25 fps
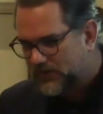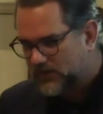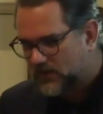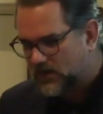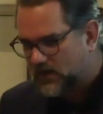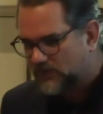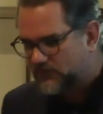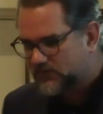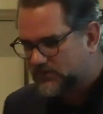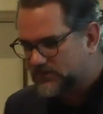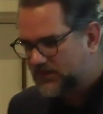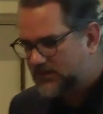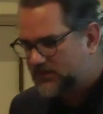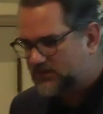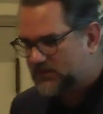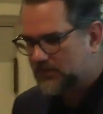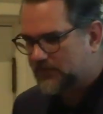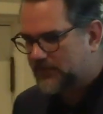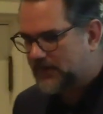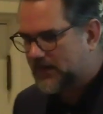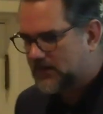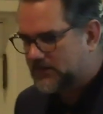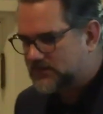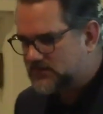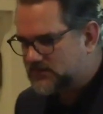a conversation
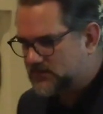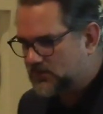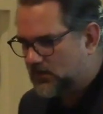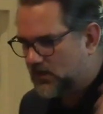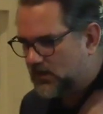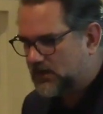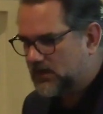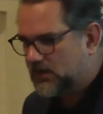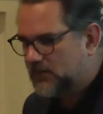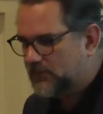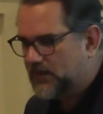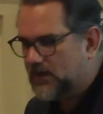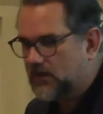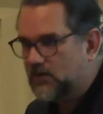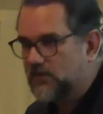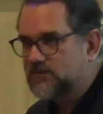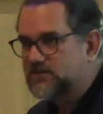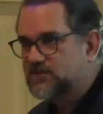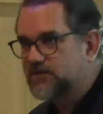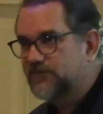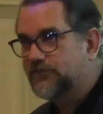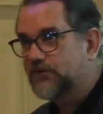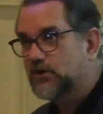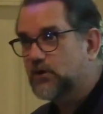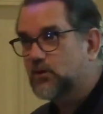talking about
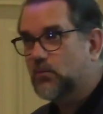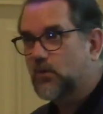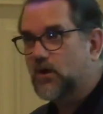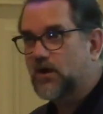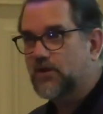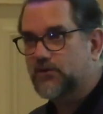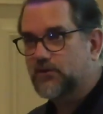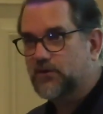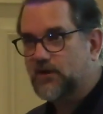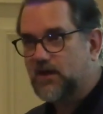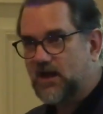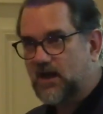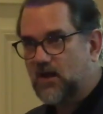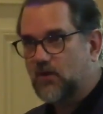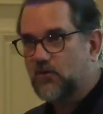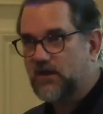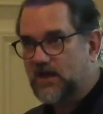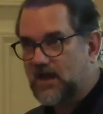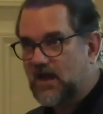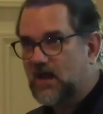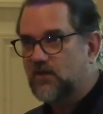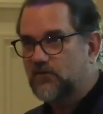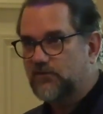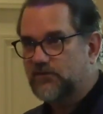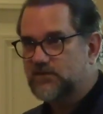severe weather and how
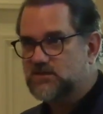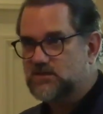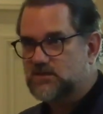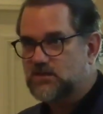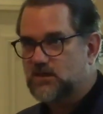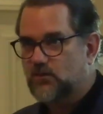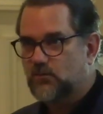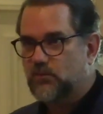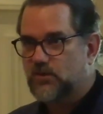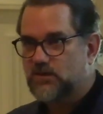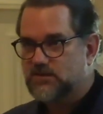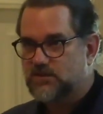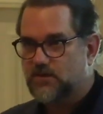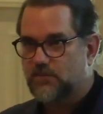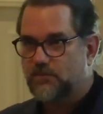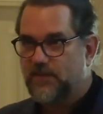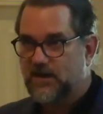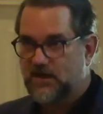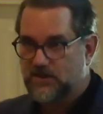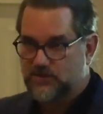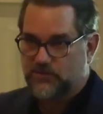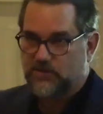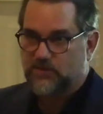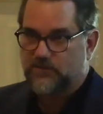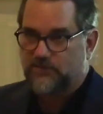Galveston was a
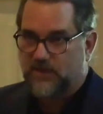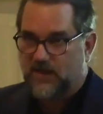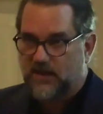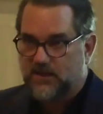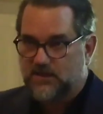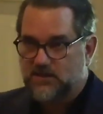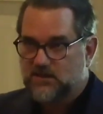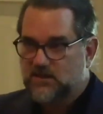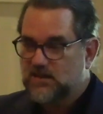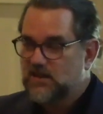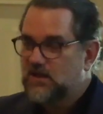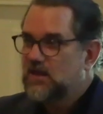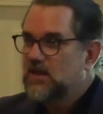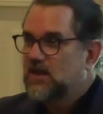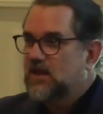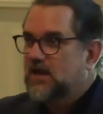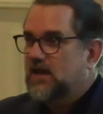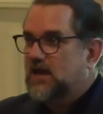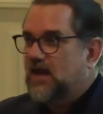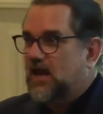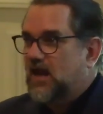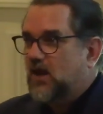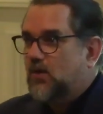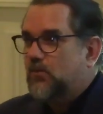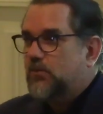major event, and
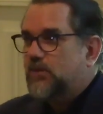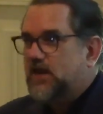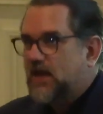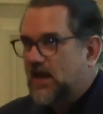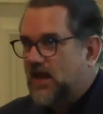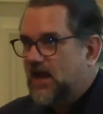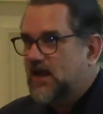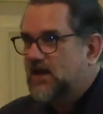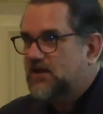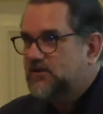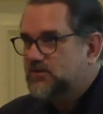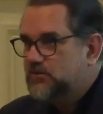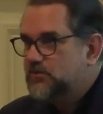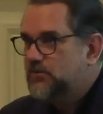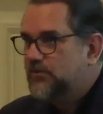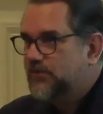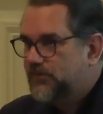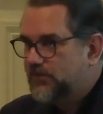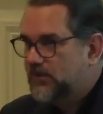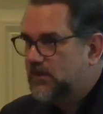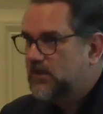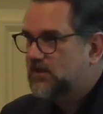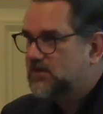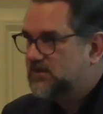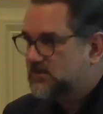how we had to
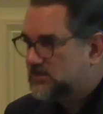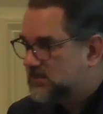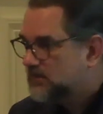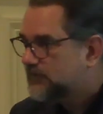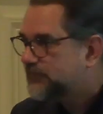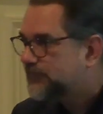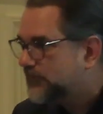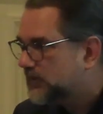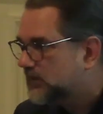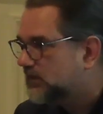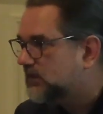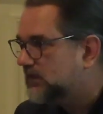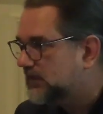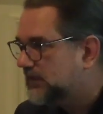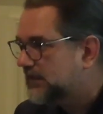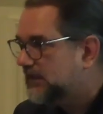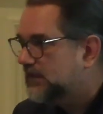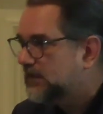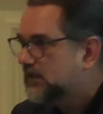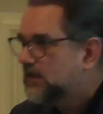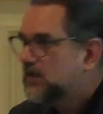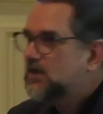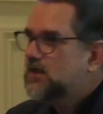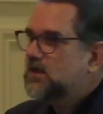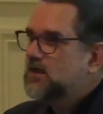think differently
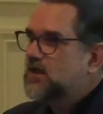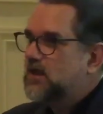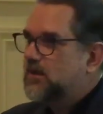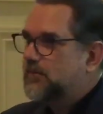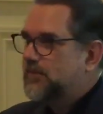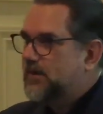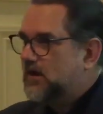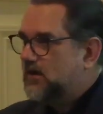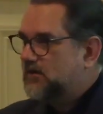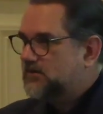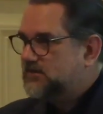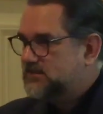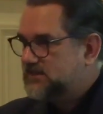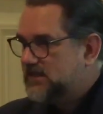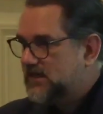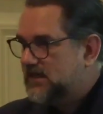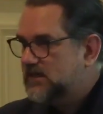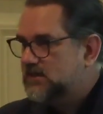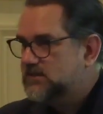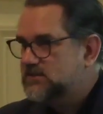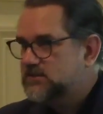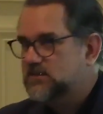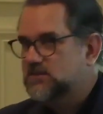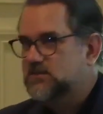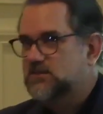about data
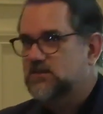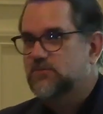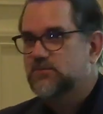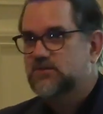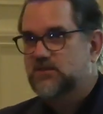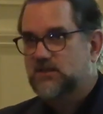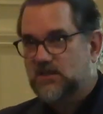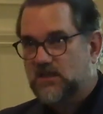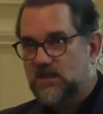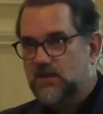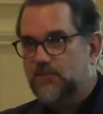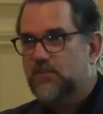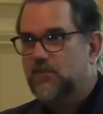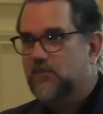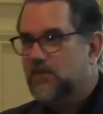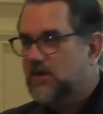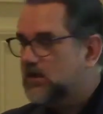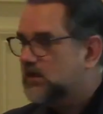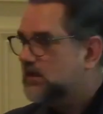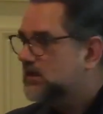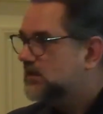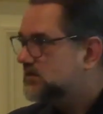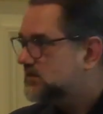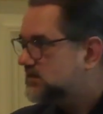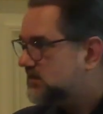systems to keep
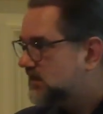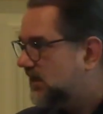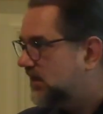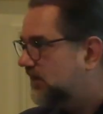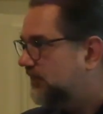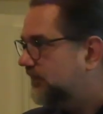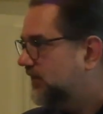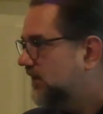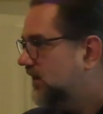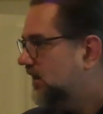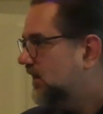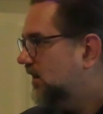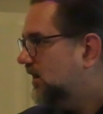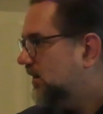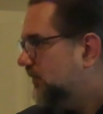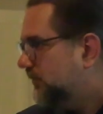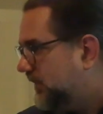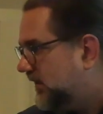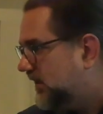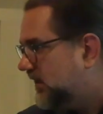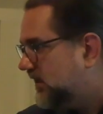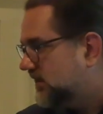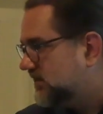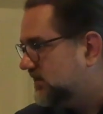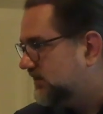Americans safe
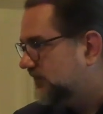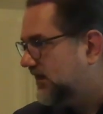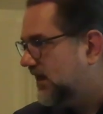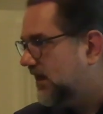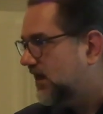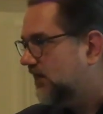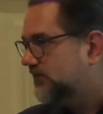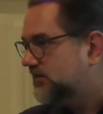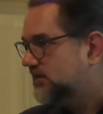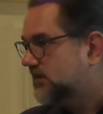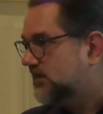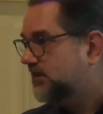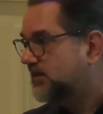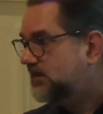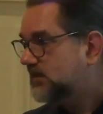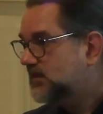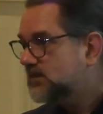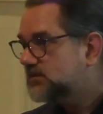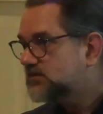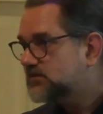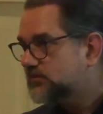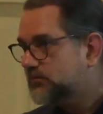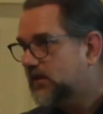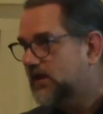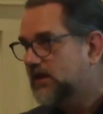because of Galveston.
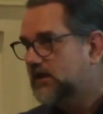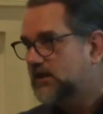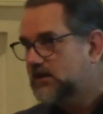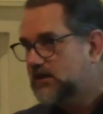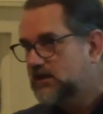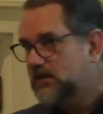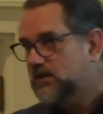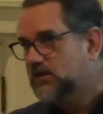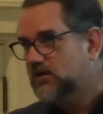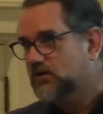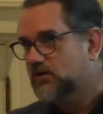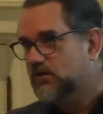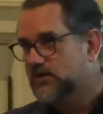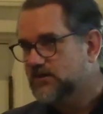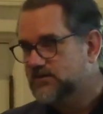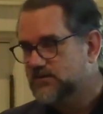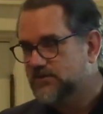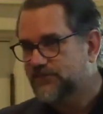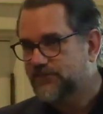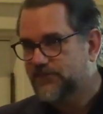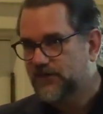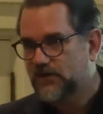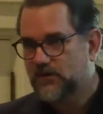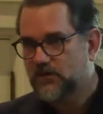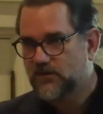This right here is a
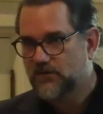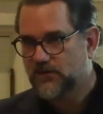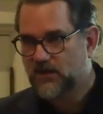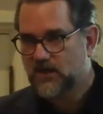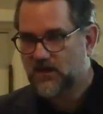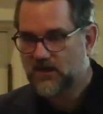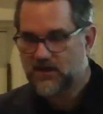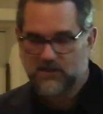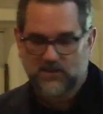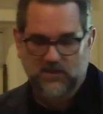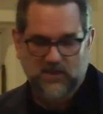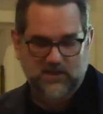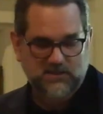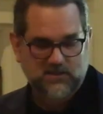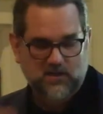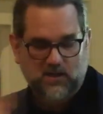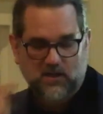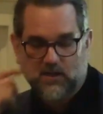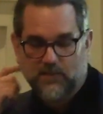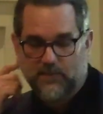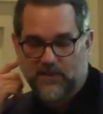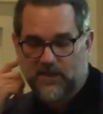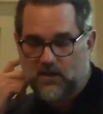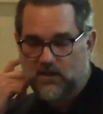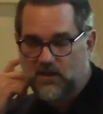figure that I talk
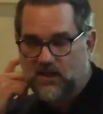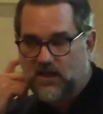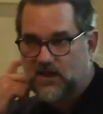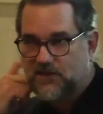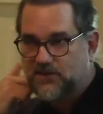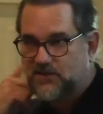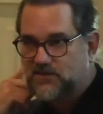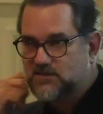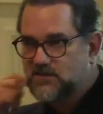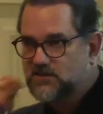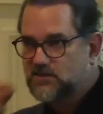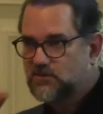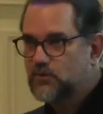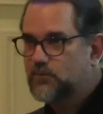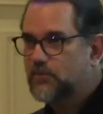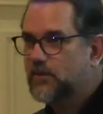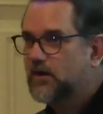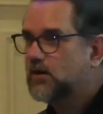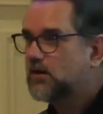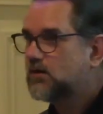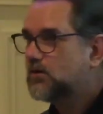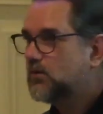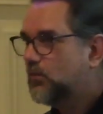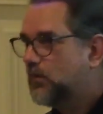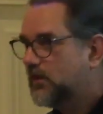about a lot. This is
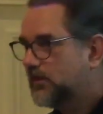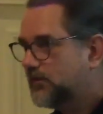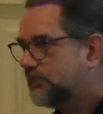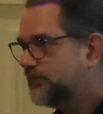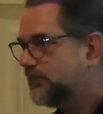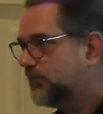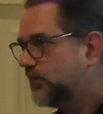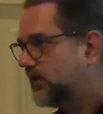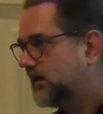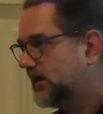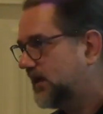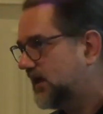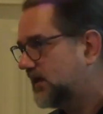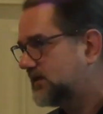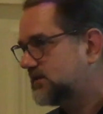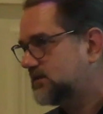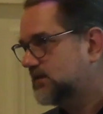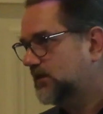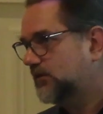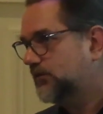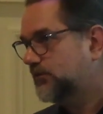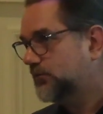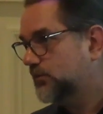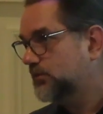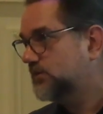numerical weather
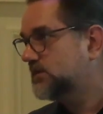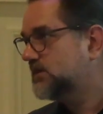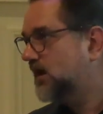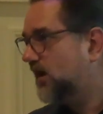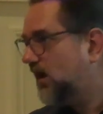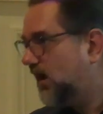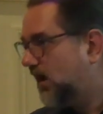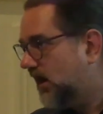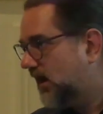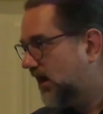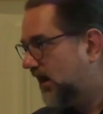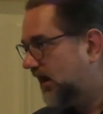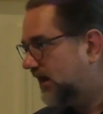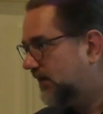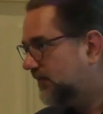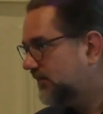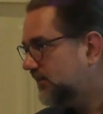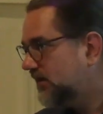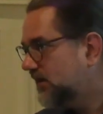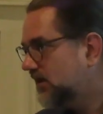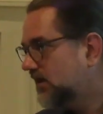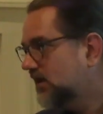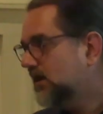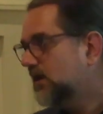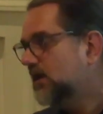forecasting through time,
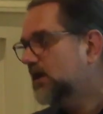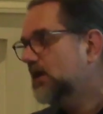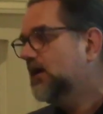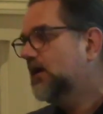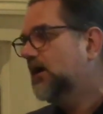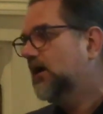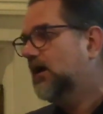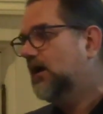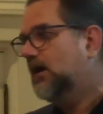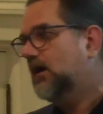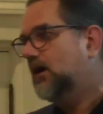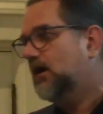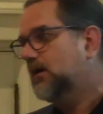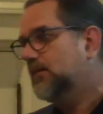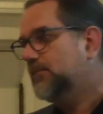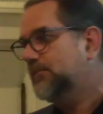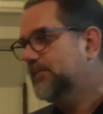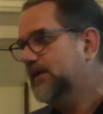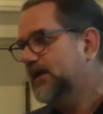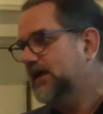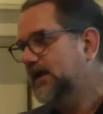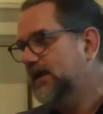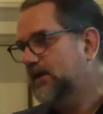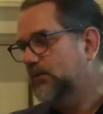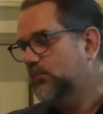
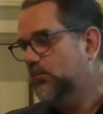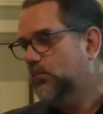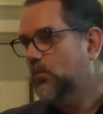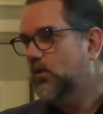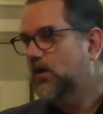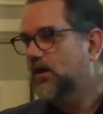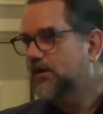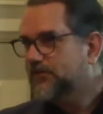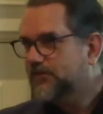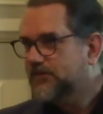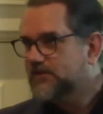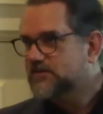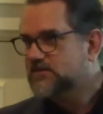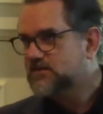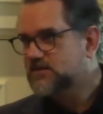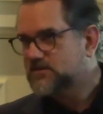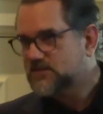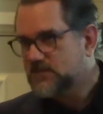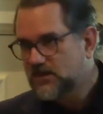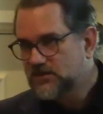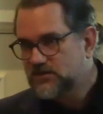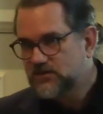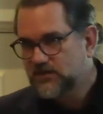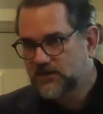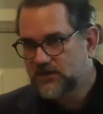and what this
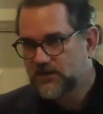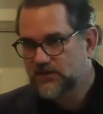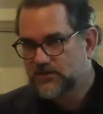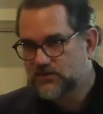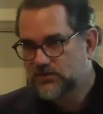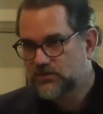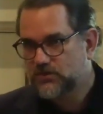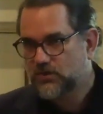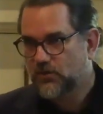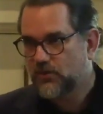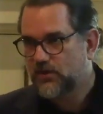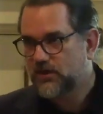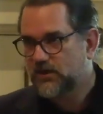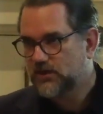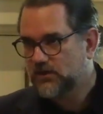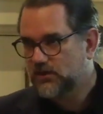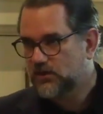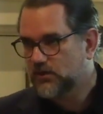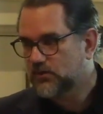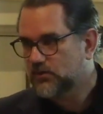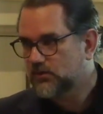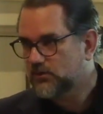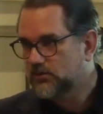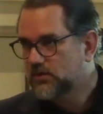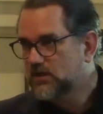essentially is showing
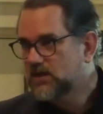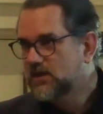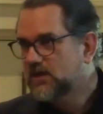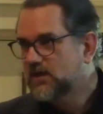you